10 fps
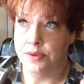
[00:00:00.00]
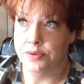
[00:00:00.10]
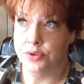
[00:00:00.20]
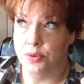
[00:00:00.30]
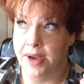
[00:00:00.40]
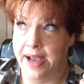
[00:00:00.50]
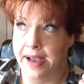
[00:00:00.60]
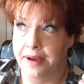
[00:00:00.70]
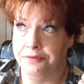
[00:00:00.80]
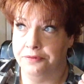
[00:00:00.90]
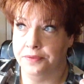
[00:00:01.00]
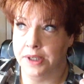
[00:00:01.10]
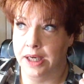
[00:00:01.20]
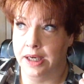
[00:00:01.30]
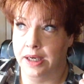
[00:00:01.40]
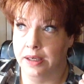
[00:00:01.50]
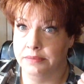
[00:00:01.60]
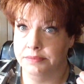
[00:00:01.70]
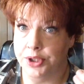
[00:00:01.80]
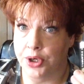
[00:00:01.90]
to have,
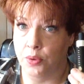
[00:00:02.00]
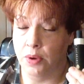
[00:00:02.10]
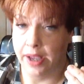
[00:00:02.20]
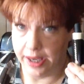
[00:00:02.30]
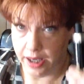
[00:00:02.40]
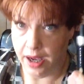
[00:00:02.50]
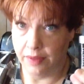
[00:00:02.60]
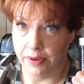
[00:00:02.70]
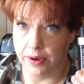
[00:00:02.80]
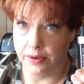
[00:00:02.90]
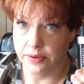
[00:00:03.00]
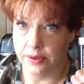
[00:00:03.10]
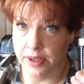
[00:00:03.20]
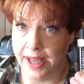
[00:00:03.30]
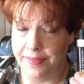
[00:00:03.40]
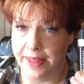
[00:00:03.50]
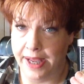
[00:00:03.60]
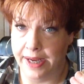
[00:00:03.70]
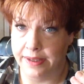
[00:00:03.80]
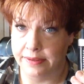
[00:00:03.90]
you know, a color, and
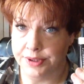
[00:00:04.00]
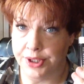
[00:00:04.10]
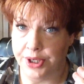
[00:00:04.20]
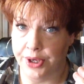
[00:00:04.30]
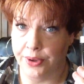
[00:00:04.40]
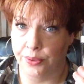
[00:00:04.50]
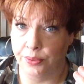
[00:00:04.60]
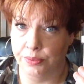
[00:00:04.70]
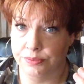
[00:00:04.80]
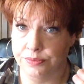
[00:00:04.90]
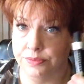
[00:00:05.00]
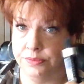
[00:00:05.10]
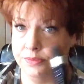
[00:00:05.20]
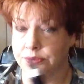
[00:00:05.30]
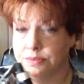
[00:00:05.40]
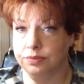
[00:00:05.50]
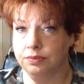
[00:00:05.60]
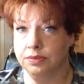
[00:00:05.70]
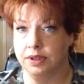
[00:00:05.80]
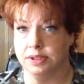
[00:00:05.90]
then, you know,
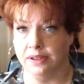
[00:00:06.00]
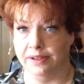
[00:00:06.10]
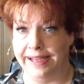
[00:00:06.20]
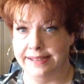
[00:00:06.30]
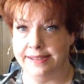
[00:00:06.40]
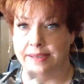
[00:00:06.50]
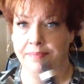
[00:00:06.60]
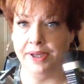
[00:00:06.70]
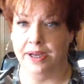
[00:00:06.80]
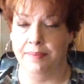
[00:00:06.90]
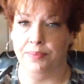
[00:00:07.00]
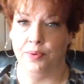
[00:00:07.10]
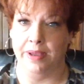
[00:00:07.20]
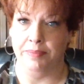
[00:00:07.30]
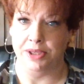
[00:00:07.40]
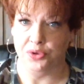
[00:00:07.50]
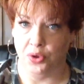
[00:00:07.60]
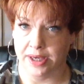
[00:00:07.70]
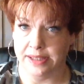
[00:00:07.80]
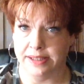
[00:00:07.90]
to lighten something up, or maybe
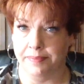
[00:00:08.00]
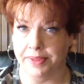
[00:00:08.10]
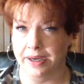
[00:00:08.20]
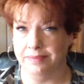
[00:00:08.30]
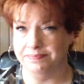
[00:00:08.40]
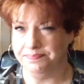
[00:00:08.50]
darken something up.